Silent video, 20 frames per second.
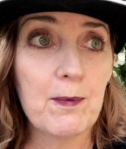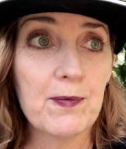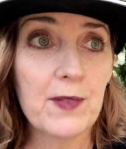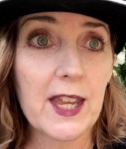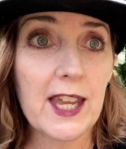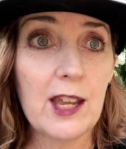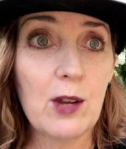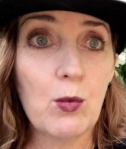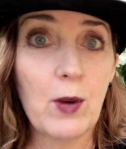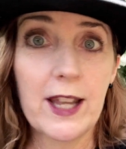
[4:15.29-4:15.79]

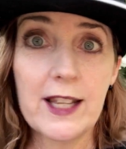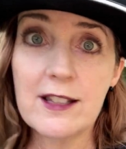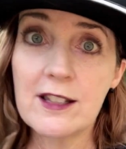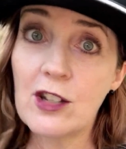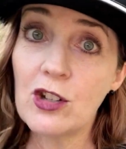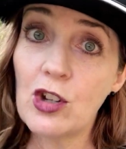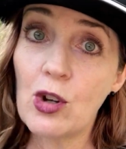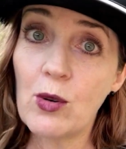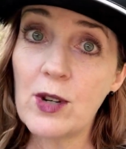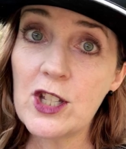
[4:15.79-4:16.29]
He waits
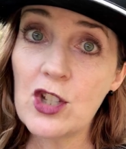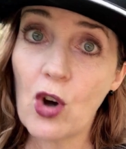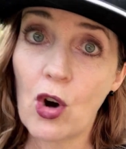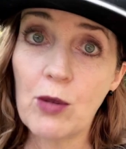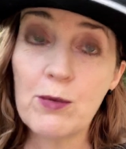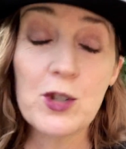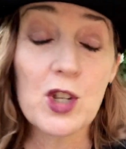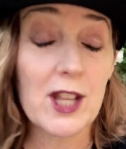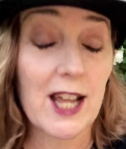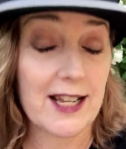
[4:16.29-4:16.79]
till no one's
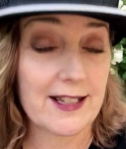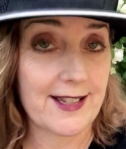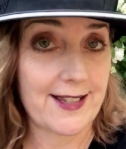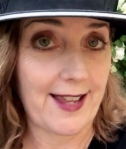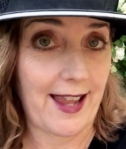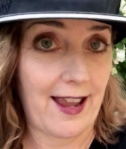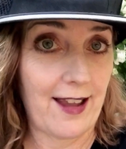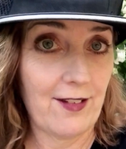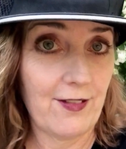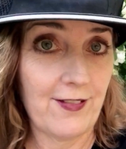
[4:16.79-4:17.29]
home, so that's
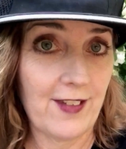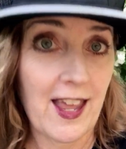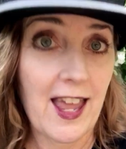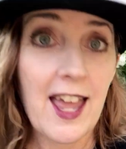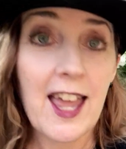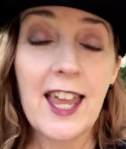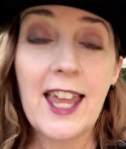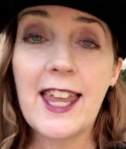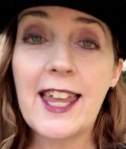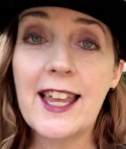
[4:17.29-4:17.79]
safe.
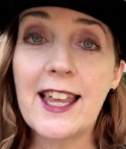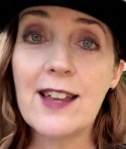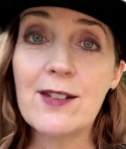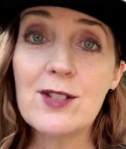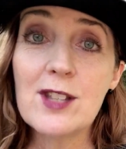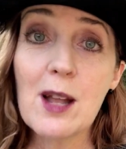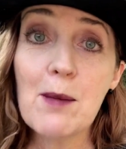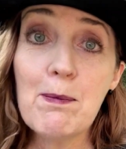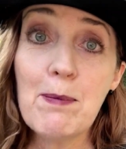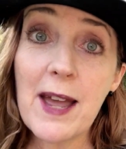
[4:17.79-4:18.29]
He gives
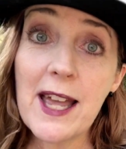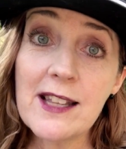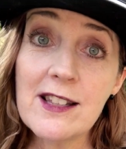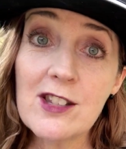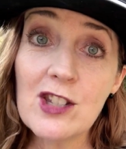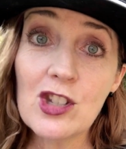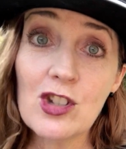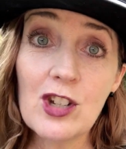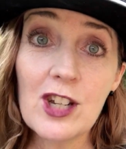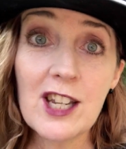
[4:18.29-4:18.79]
the
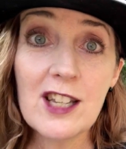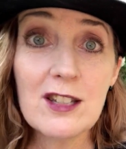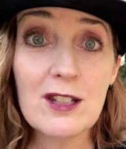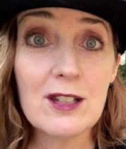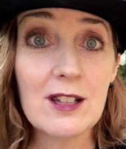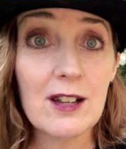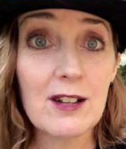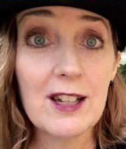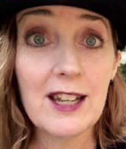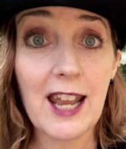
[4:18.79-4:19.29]
pets to
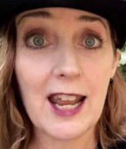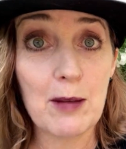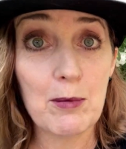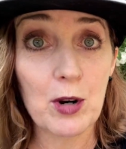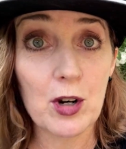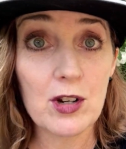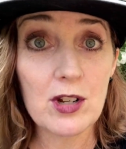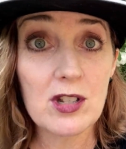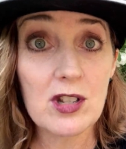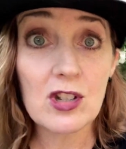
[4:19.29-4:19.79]
his
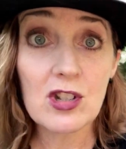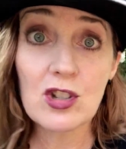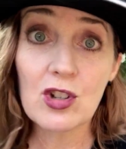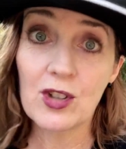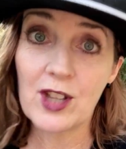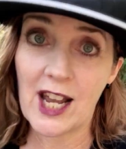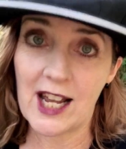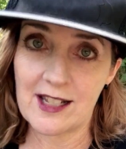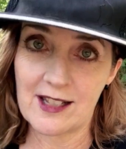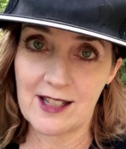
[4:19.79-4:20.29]
neighbors, so
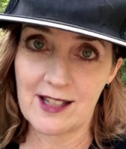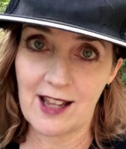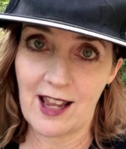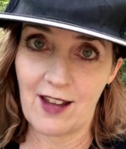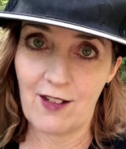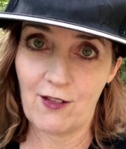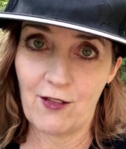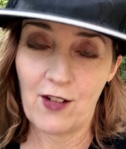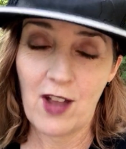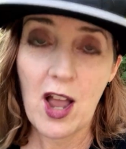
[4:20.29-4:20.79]
that's
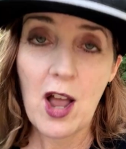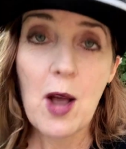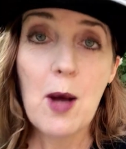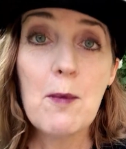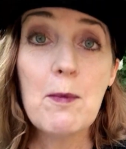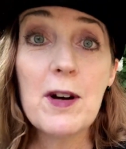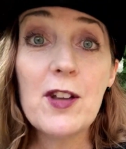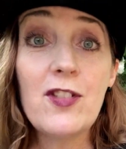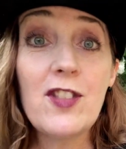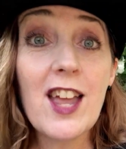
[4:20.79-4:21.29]
safe.
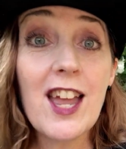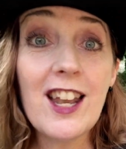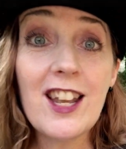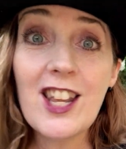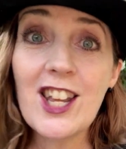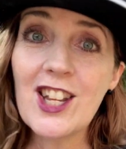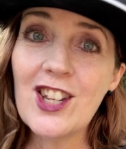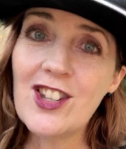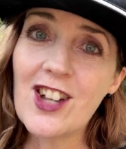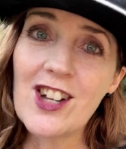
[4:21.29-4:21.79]
But then
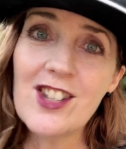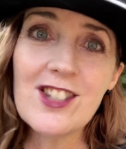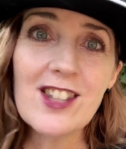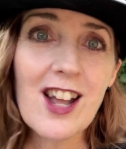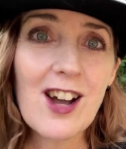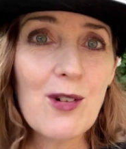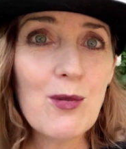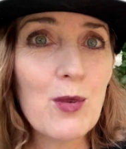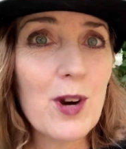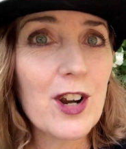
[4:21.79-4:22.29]
he does
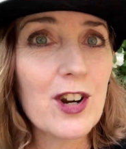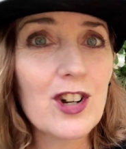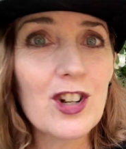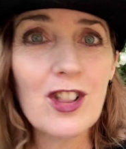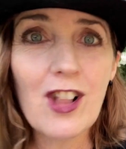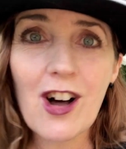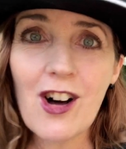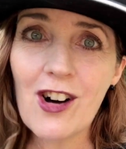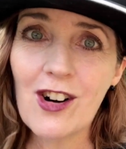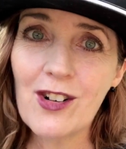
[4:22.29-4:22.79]
not wear
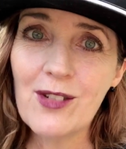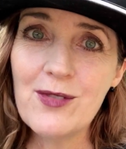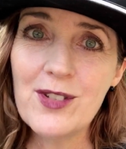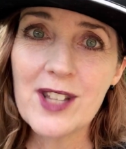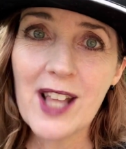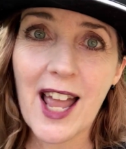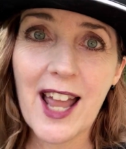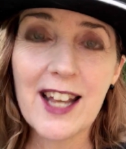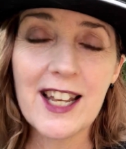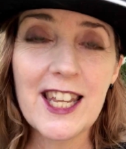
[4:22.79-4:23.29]
gloves,
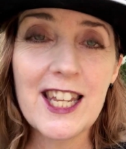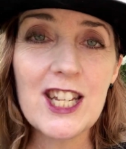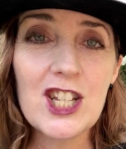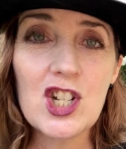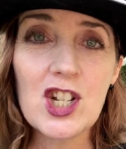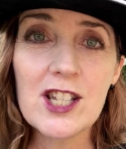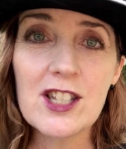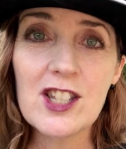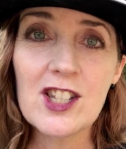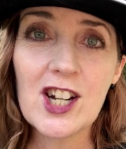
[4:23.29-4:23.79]
and he
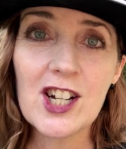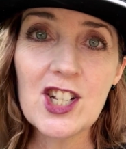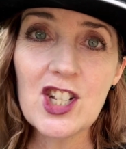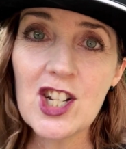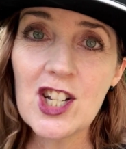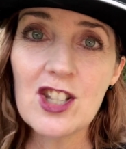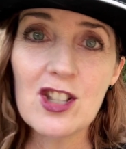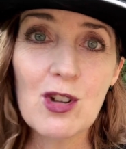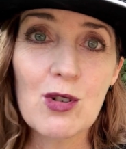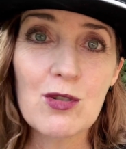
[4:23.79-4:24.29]
just
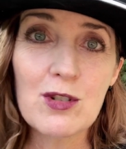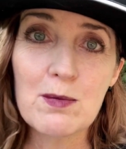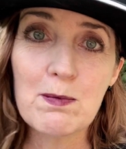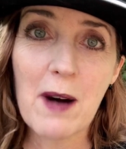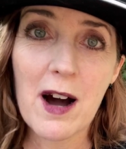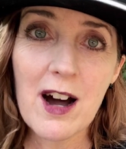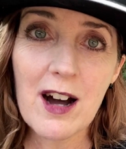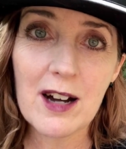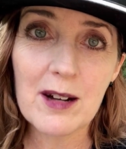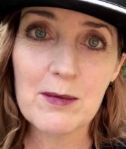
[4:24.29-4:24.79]
touches those
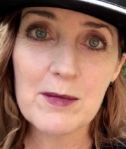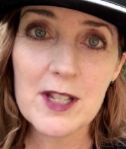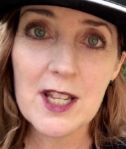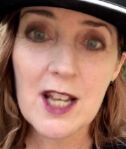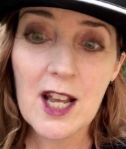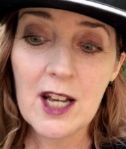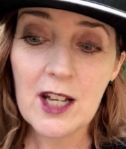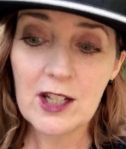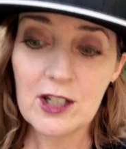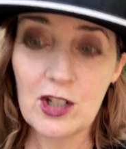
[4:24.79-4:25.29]
bombs
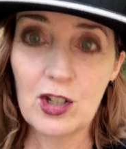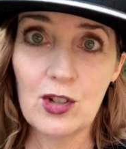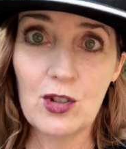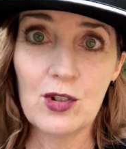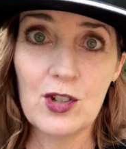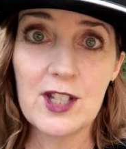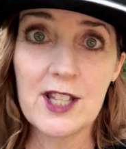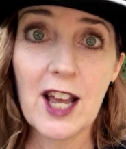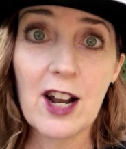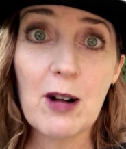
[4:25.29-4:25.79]
to
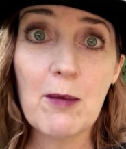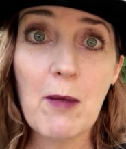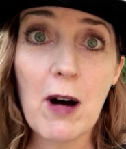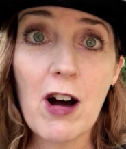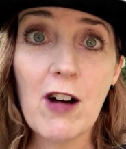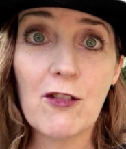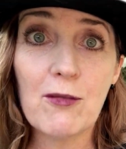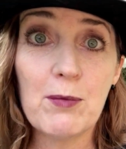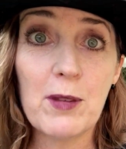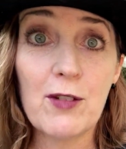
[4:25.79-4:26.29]
set them
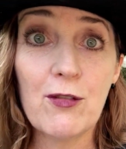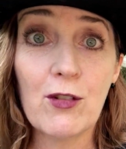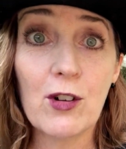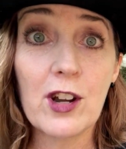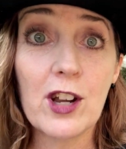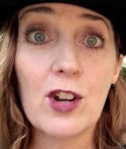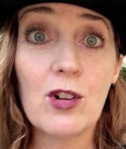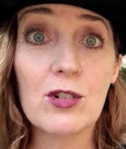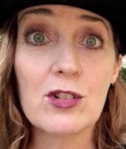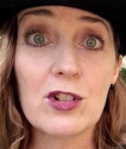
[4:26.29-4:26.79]
off before
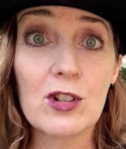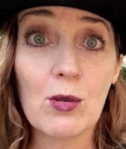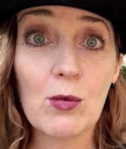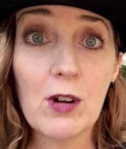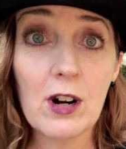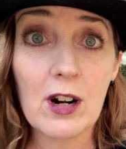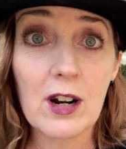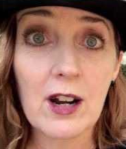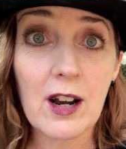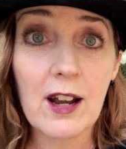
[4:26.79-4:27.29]
he goes to
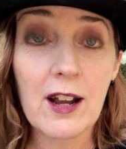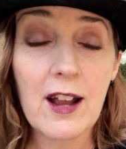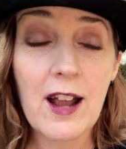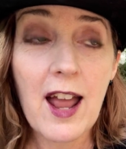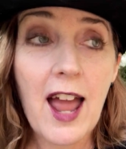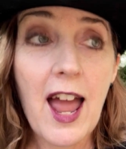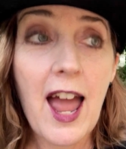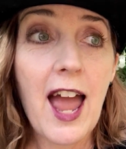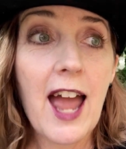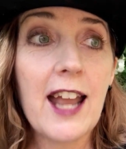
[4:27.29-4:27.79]
work.
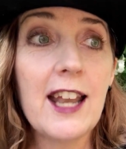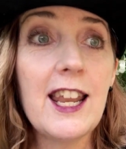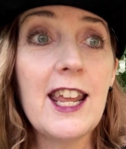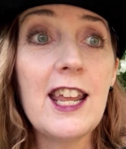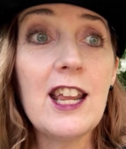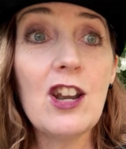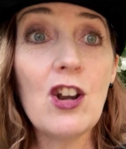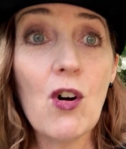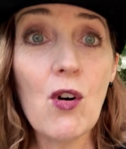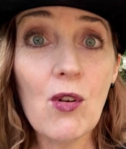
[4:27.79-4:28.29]
And he
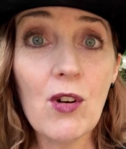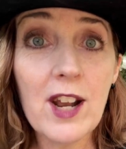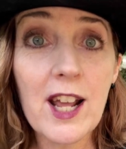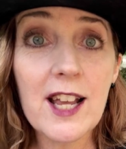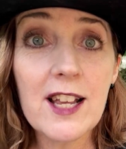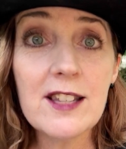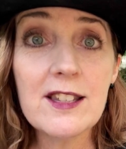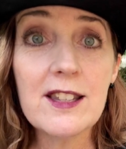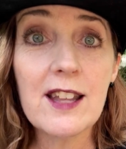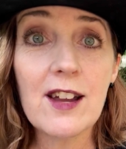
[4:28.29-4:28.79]

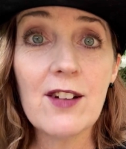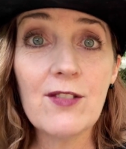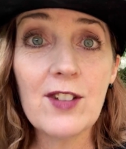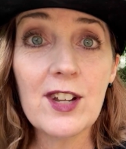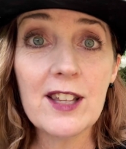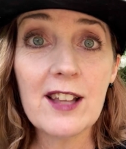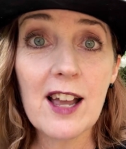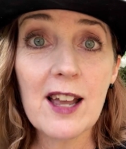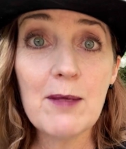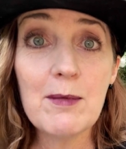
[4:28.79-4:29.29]
noticed every
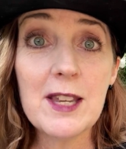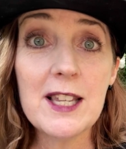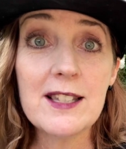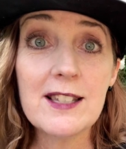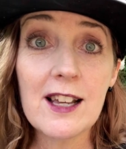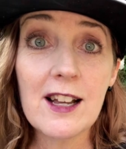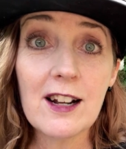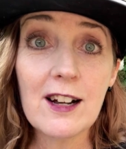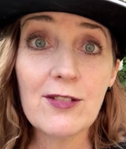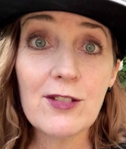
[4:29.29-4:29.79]
time he
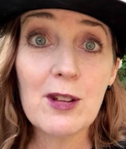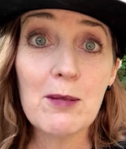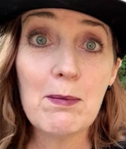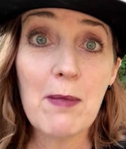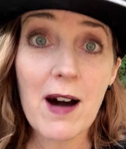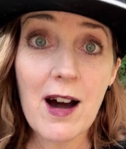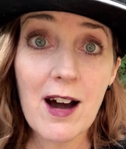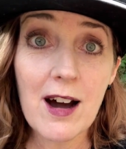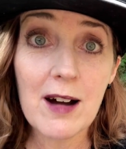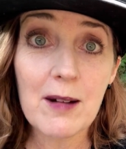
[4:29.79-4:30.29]
set off the
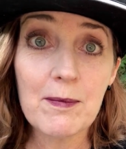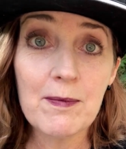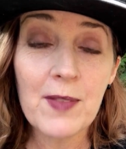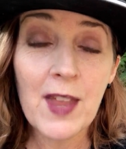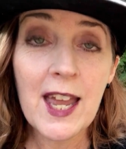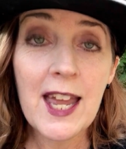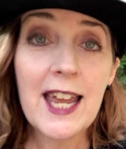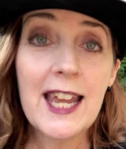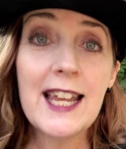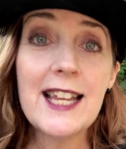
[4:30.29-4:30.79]
bomb,
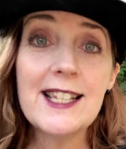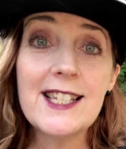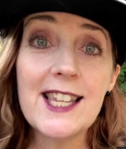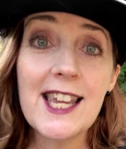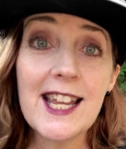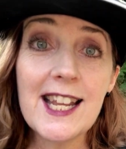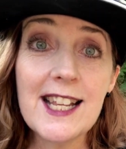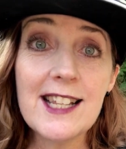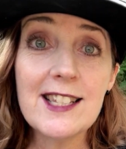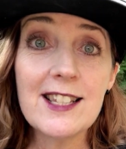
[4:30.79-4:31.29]
he's
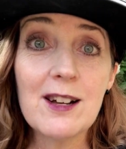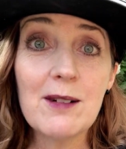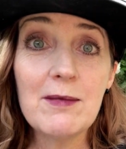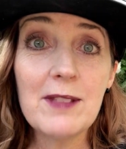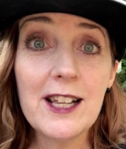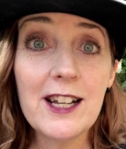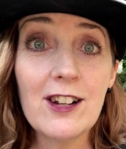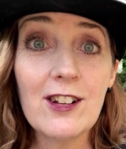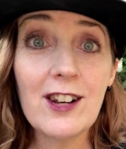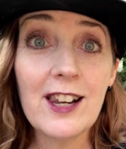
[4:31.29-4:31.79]
getting some
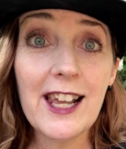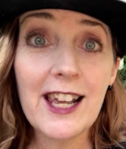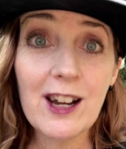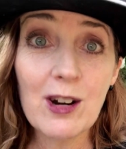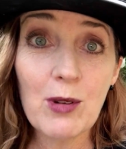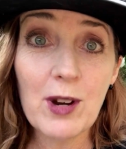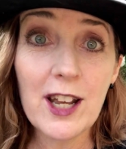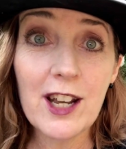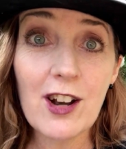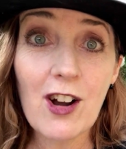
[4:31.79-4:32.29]
little
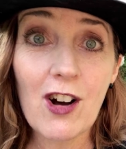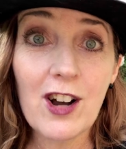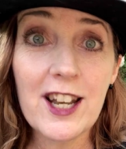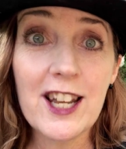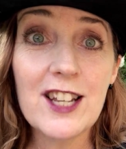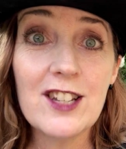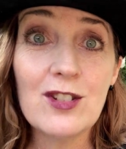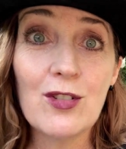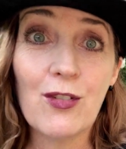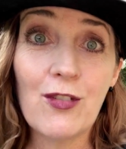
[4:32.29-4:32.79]
liquid on
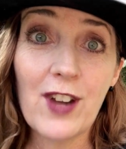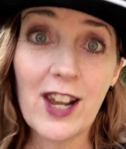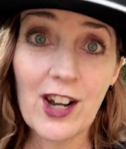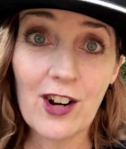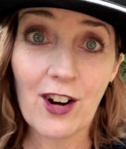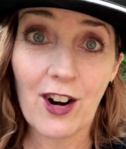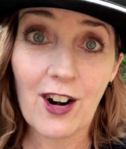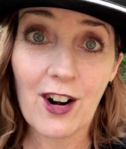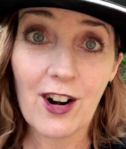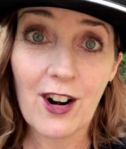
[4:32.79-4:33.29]
his
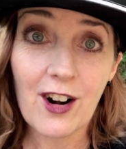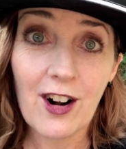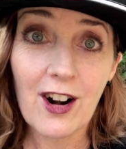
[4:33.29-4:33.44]
finger.